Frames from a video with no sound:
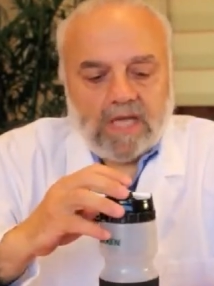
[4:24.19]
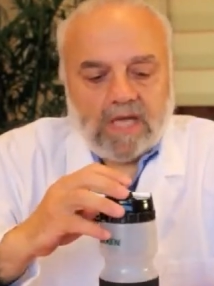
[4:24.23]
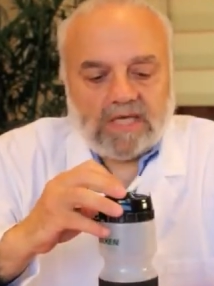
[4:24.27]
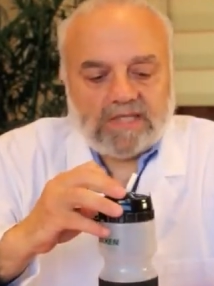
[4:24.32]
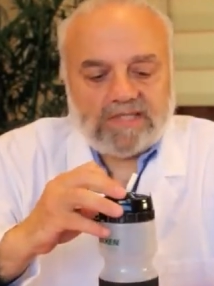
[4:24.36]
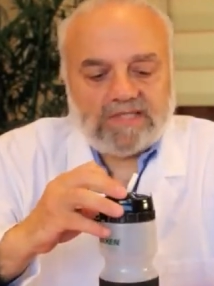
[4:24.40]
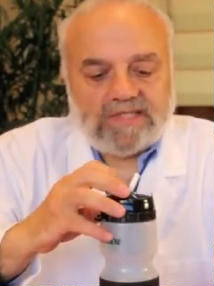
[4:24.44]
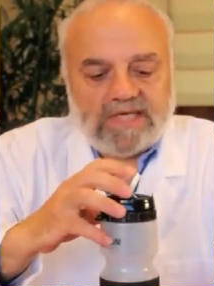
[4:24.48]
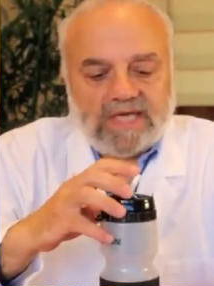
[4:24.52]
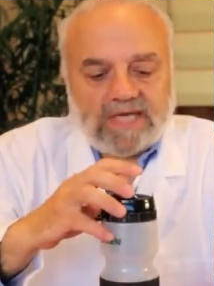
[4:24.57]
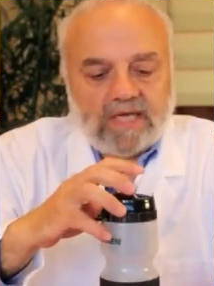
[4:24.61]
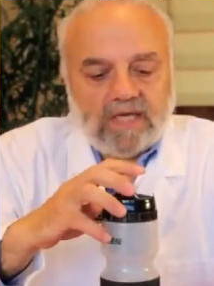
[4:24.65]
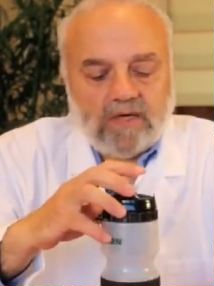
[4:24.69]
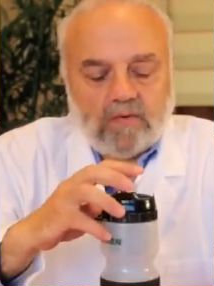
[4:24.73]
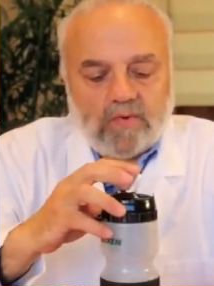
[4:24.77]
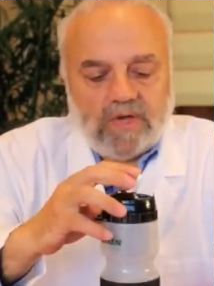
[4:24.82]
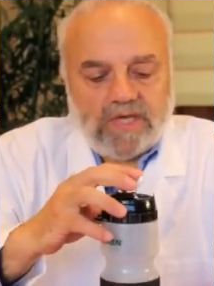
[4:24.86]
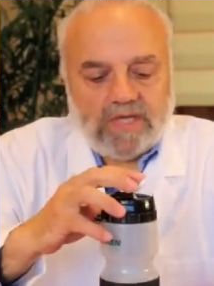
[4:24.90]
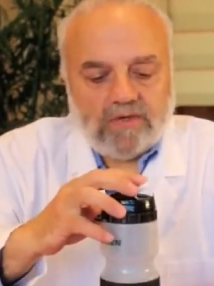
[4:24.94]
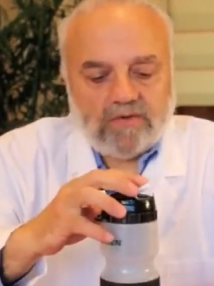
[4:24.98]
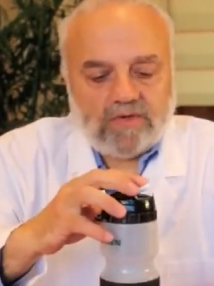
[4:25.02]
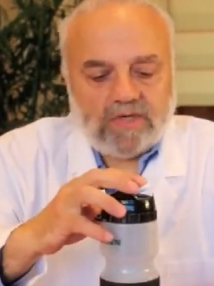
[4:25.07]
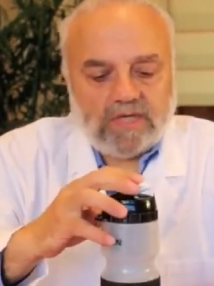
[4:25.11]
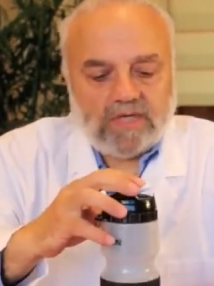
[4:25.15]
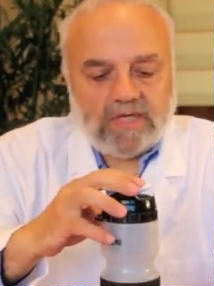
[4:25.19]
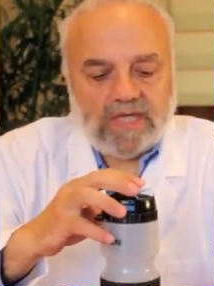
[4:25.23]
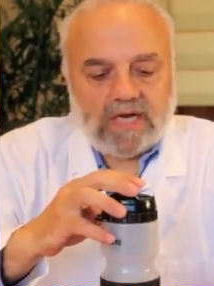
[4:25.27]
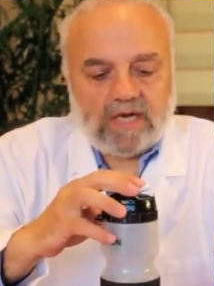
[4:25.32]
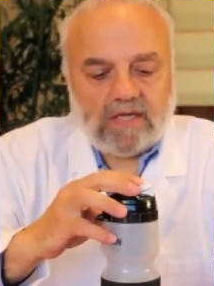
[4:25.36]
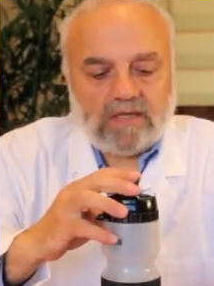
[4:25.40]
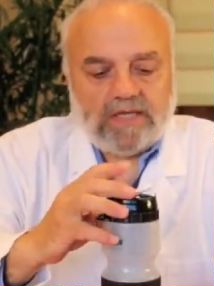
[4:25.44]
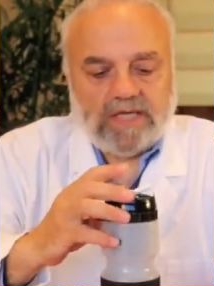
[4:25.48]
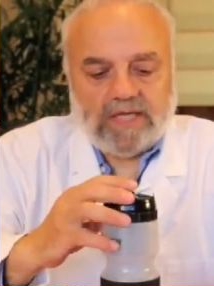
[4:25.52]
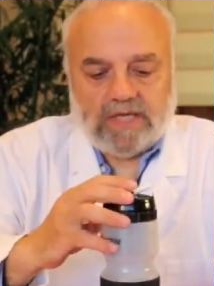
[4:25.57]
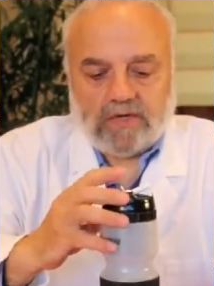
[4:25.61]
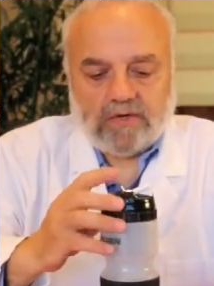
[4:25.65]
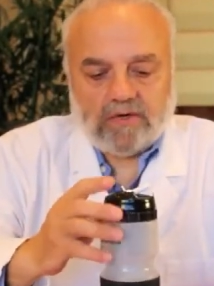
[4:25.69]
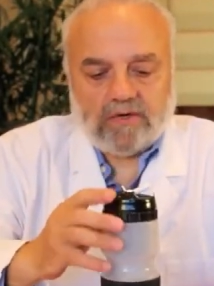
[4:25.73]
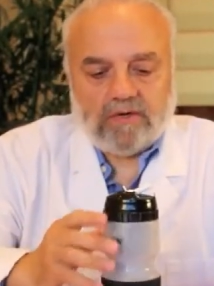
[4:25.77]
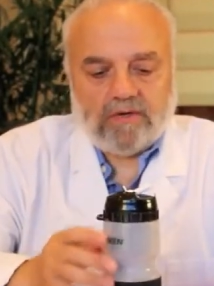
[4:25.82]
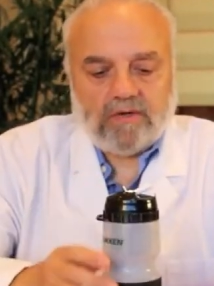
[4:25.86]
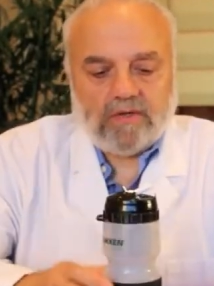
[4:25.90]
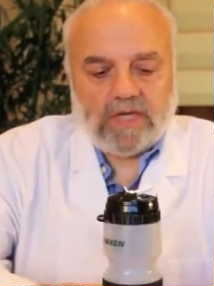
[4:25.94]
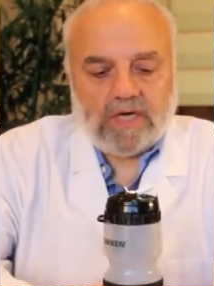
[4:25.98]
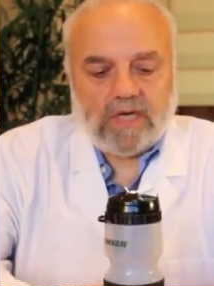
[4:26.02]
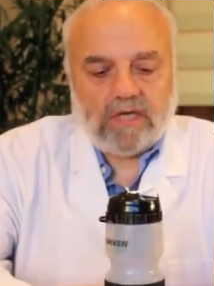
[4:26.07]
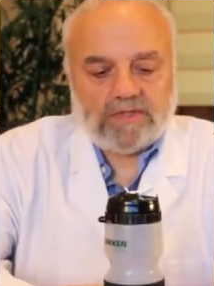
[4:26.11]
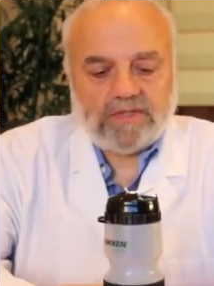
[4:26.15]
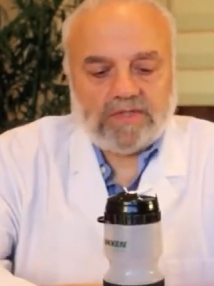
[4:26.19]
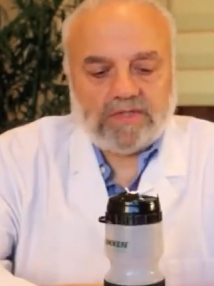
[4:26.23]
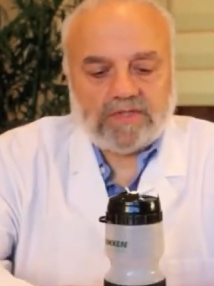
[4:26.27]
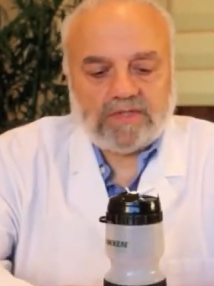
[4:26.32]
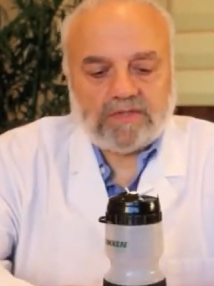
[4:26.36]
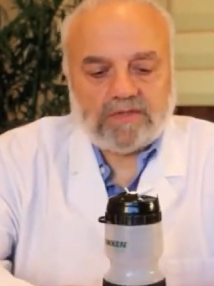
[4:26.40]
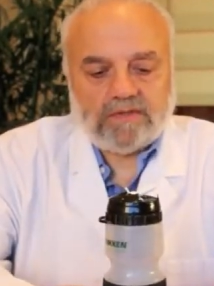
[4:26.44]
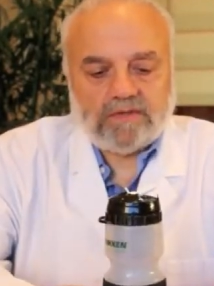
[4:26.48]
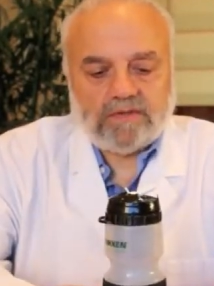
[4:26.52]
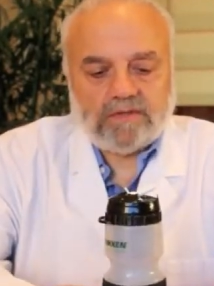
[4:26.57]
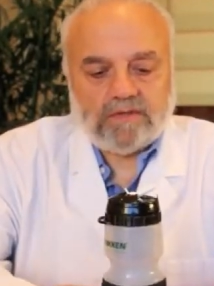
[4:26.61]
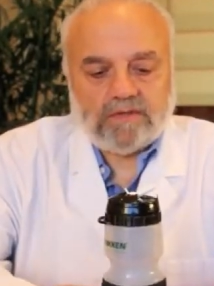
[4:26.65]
A second way you can get a leaker, and I'll just,